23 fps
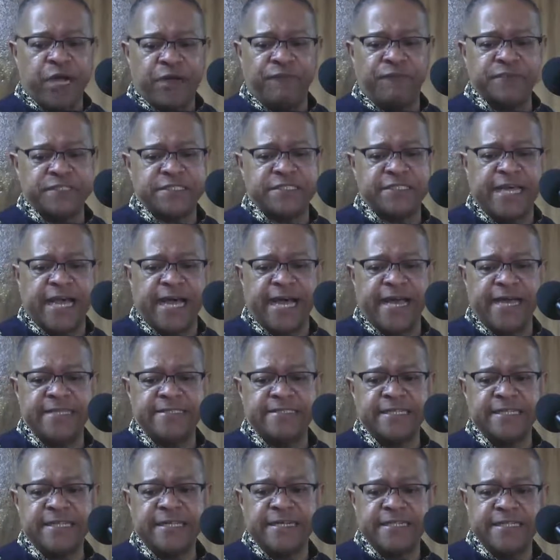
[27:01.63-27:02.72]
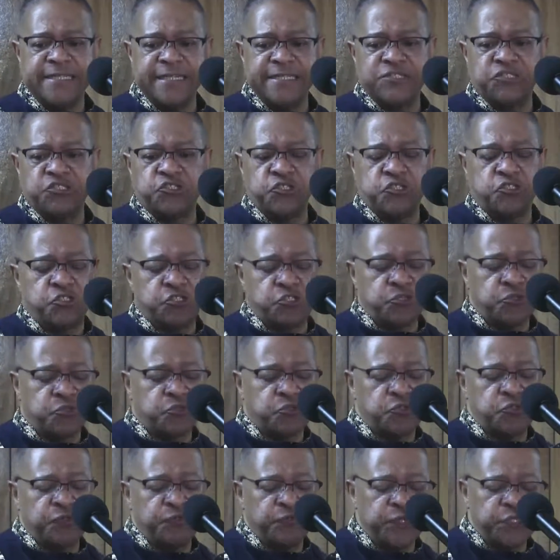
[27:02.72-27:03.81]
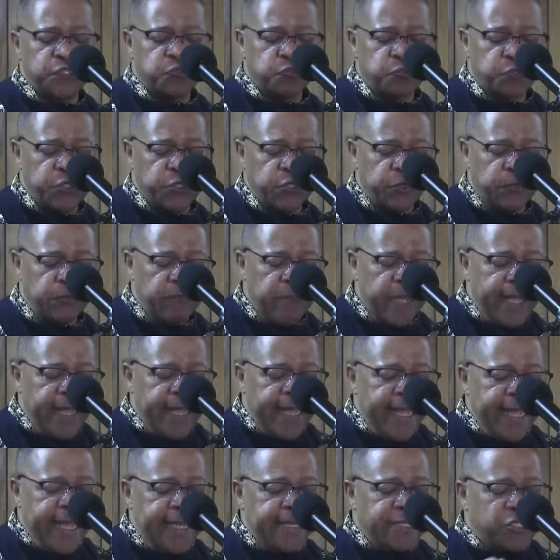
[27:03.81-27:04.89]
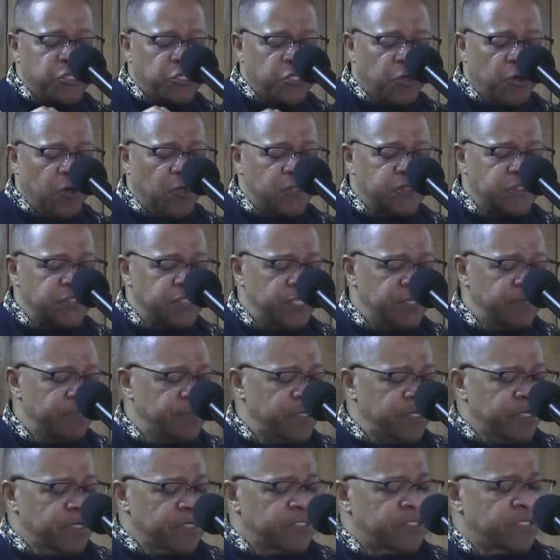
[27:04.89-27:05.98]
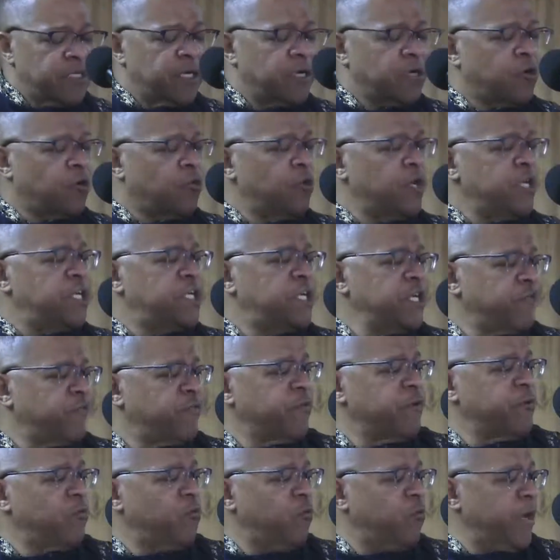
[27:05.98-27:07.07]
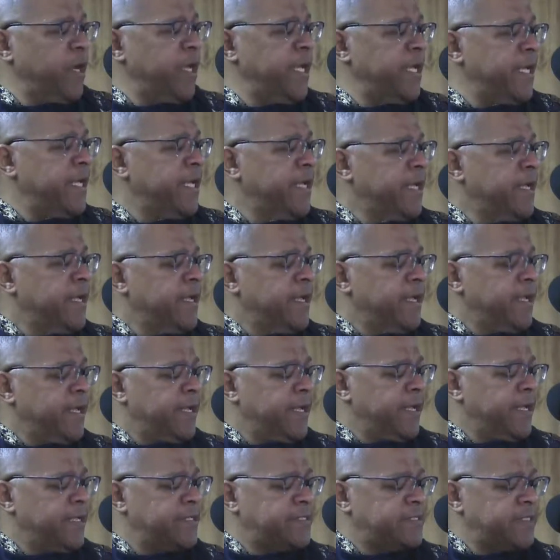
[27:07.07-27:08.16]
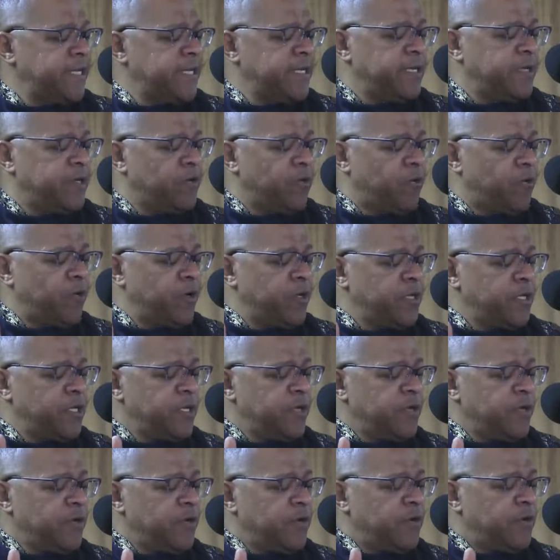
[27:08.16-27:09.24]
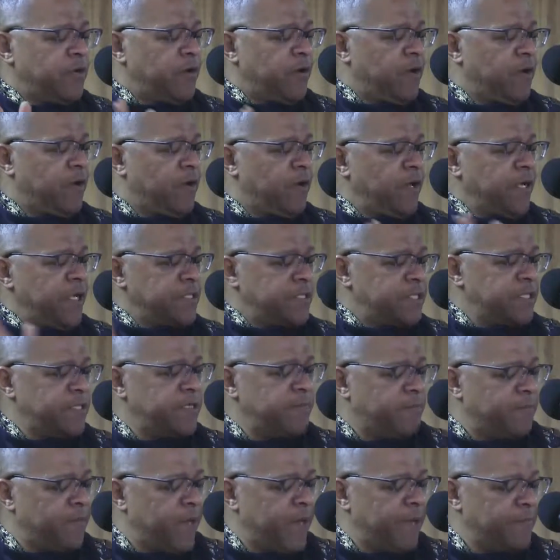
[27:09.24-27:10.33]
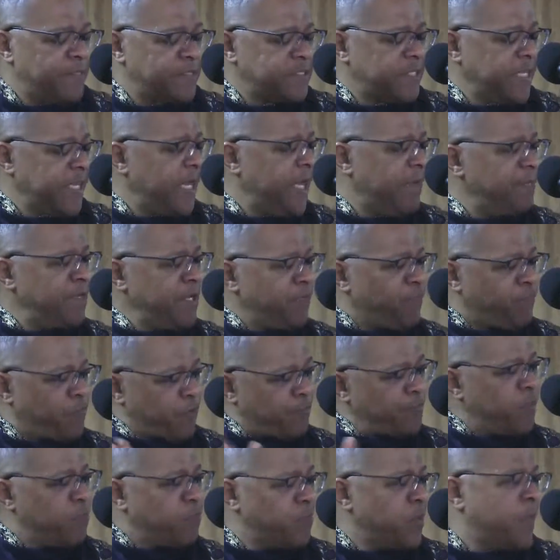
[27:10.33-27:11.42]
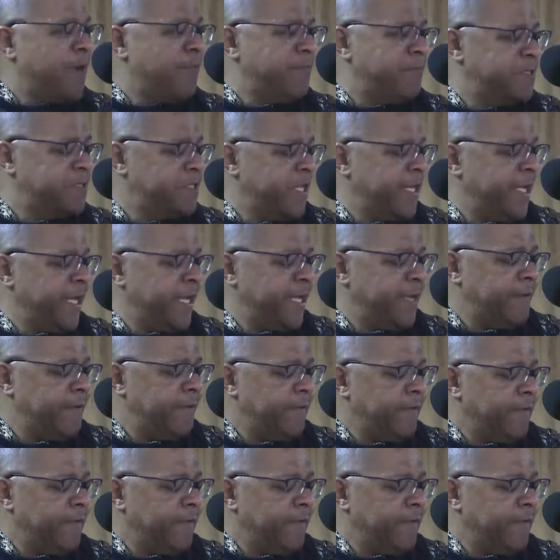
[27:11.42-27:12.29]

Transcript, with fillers: prophesied against the children of Israel and caused them to go a different way instead of going uh, into the promised land. I mean, from the promised land.